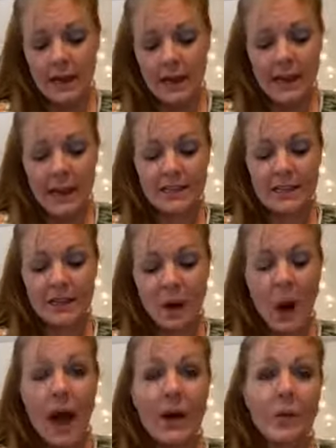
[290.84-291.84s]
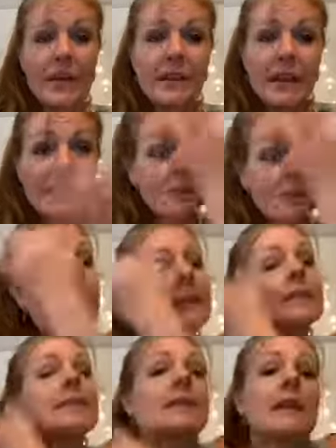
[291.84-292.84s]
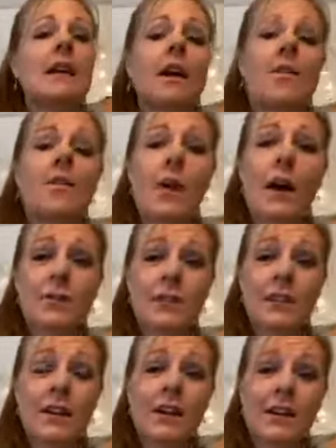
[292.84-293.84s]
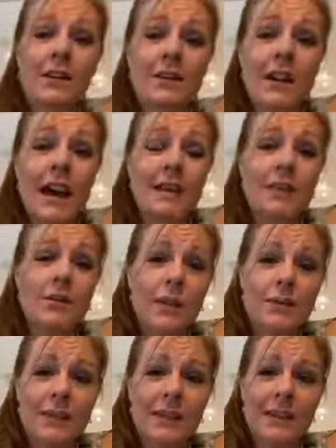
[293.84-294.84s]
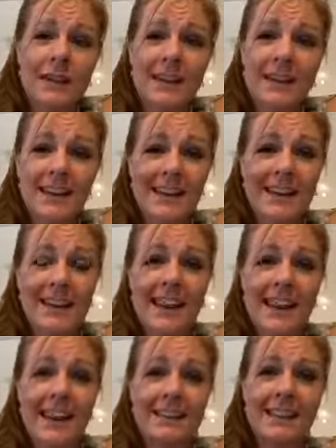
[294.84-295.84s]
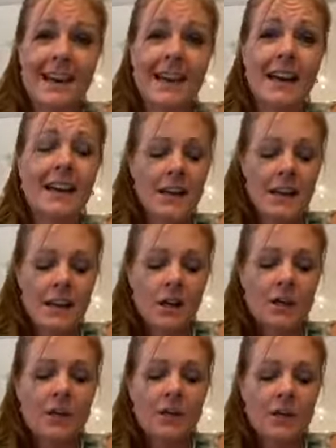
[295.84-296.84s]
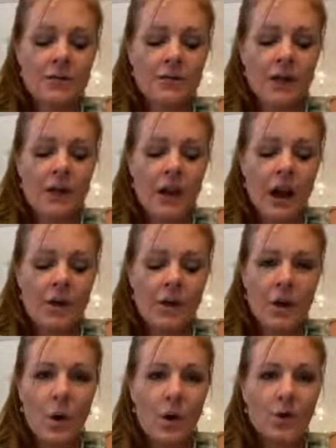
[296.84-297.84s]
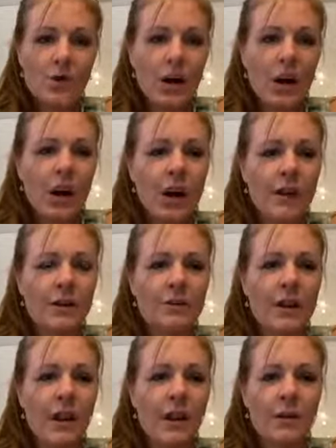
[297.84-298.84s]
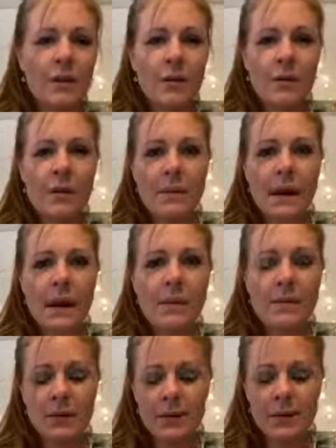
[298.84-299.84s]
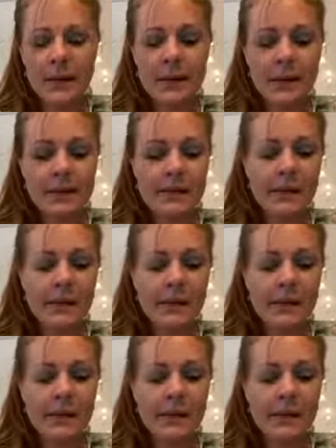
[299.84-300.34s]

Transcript: And so I went and I spent a few hundred years as a reptilian, and just to figure out their culture and to figure out what they were about. And